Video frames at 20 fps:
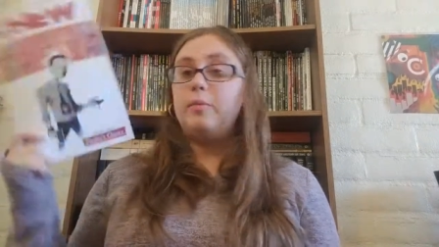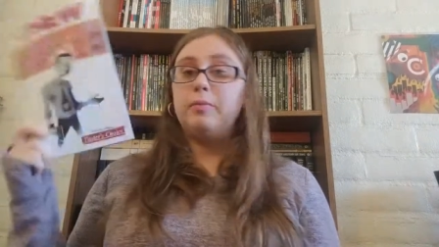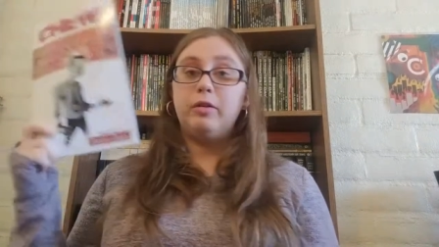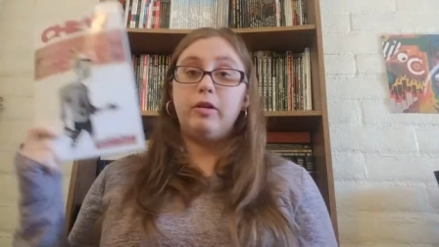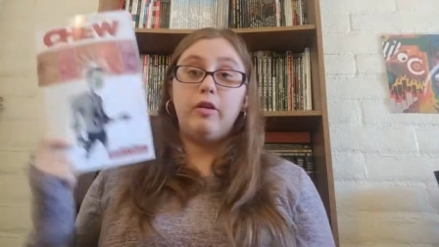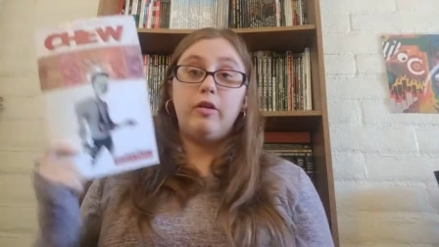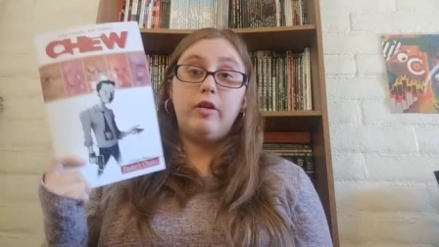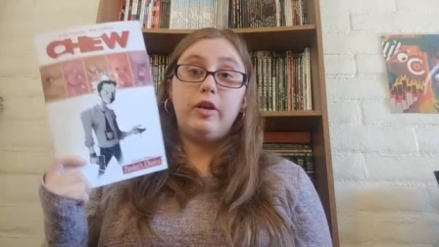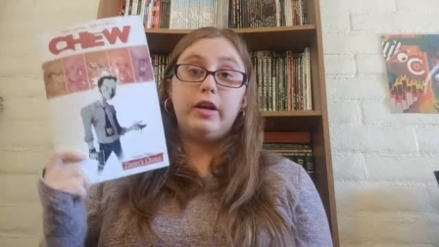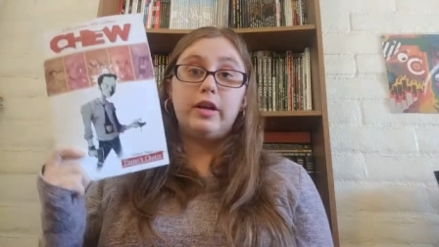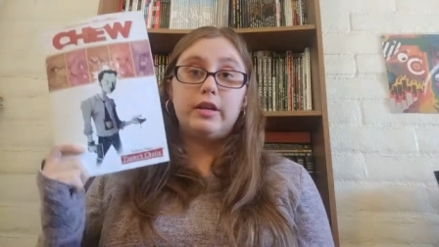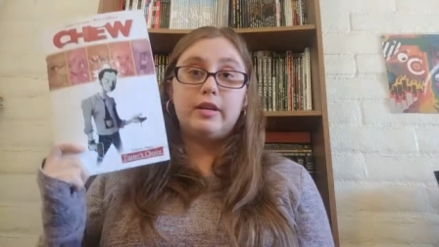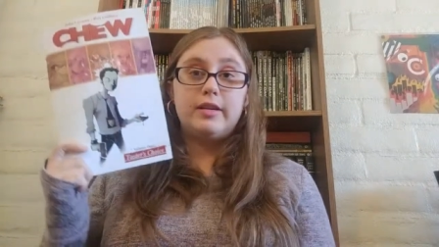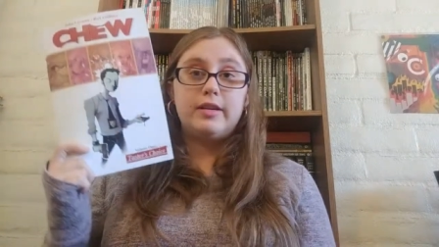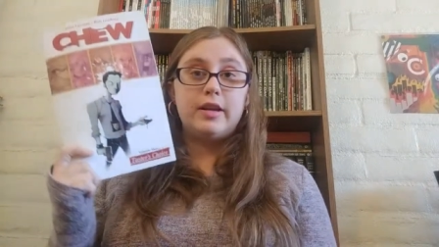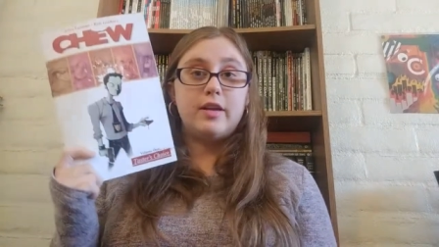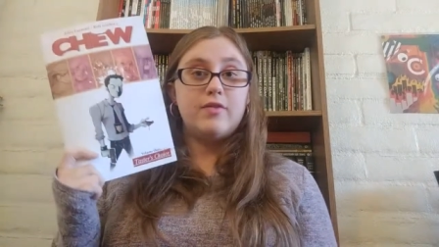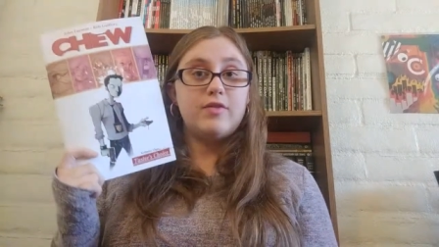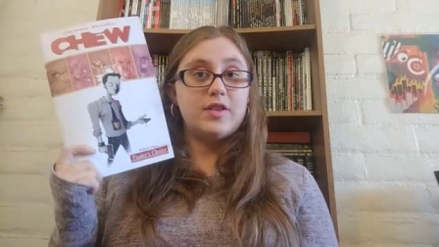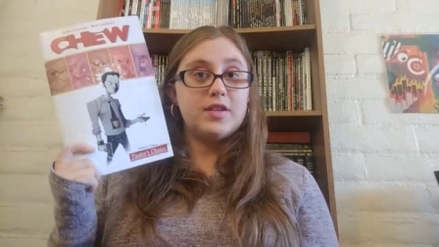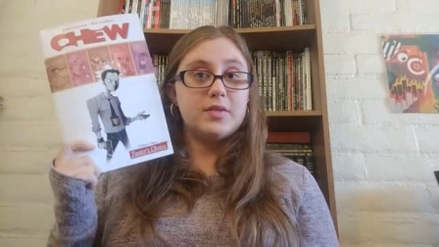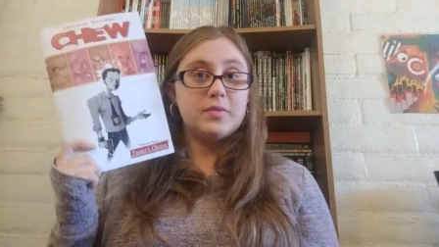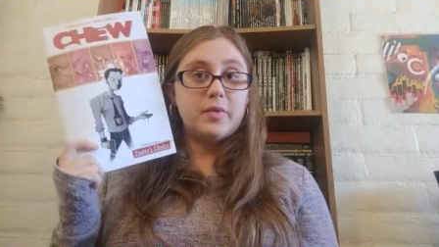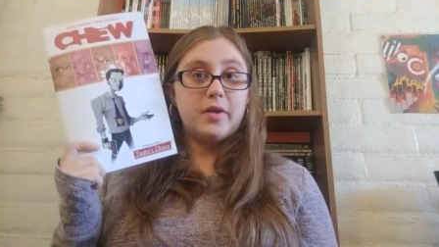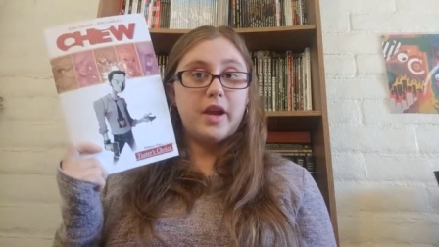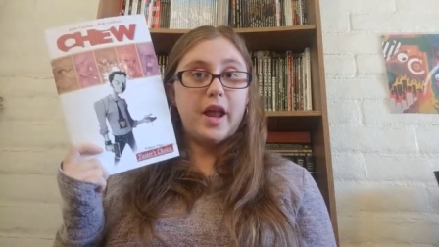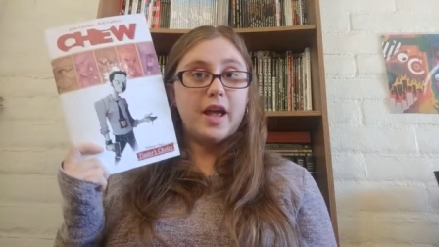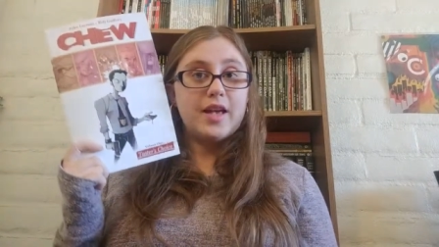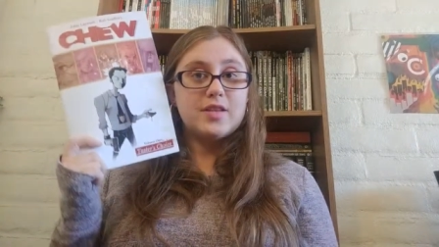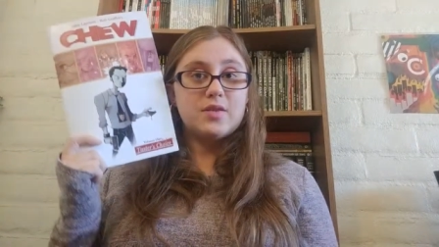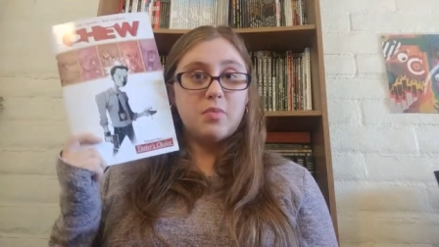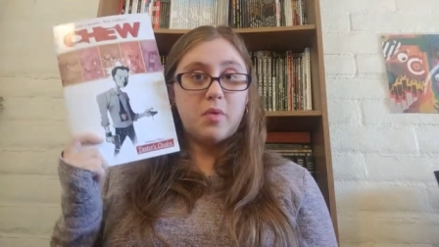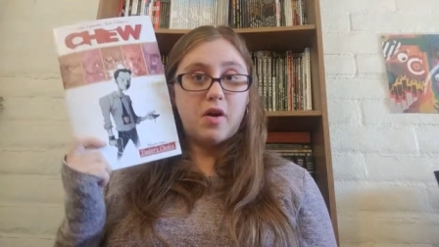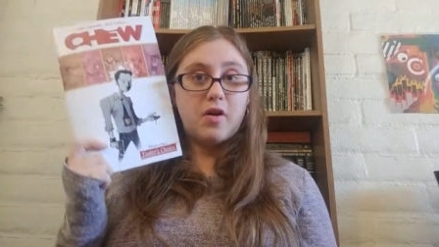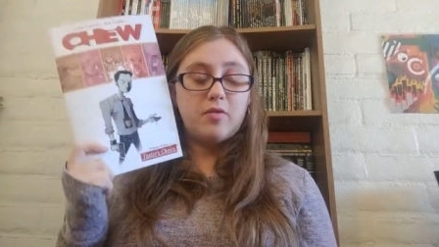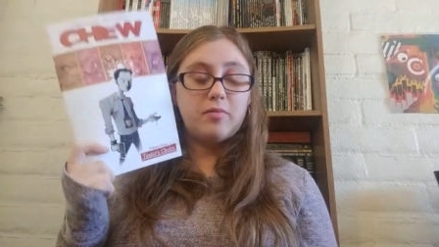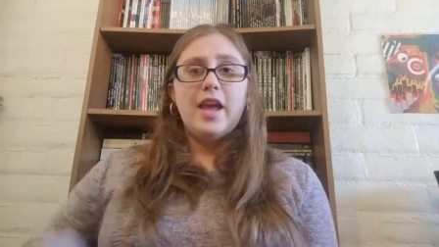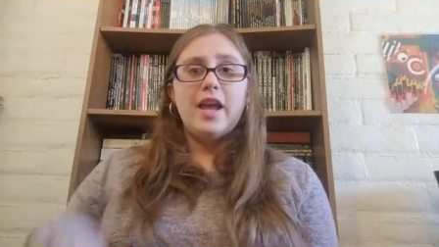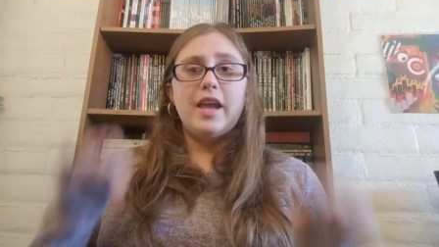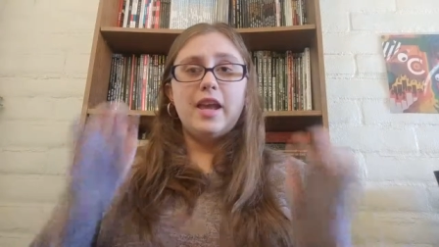i'm going to give this one as well